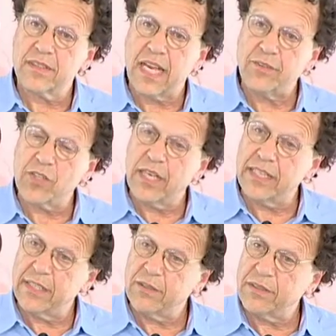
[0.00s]
I've taught
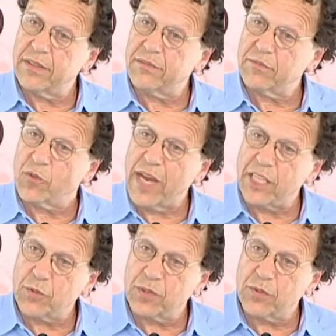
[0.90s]
in
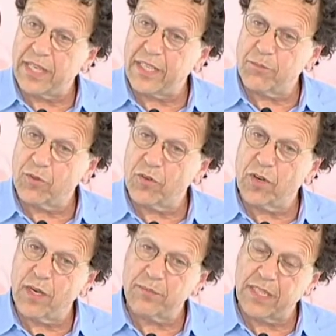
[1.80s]
graduate writing
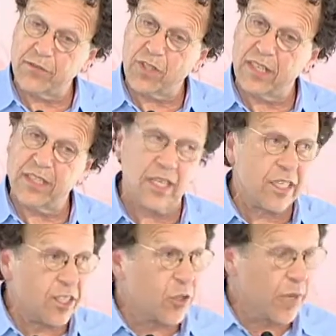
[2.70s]
programs, I've taught in
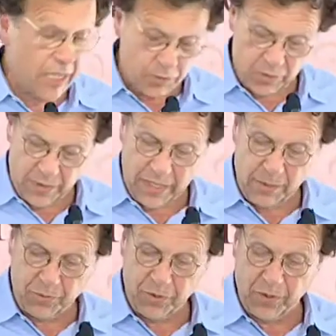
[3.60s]
undergraduate writing
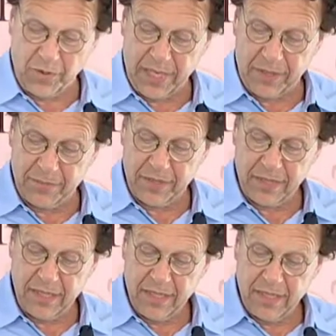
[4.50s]
programs,
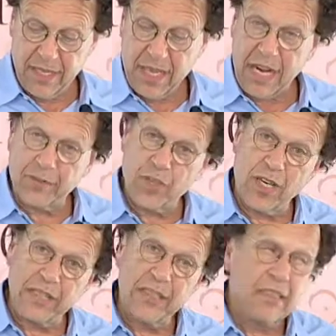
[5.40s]
and I've taught,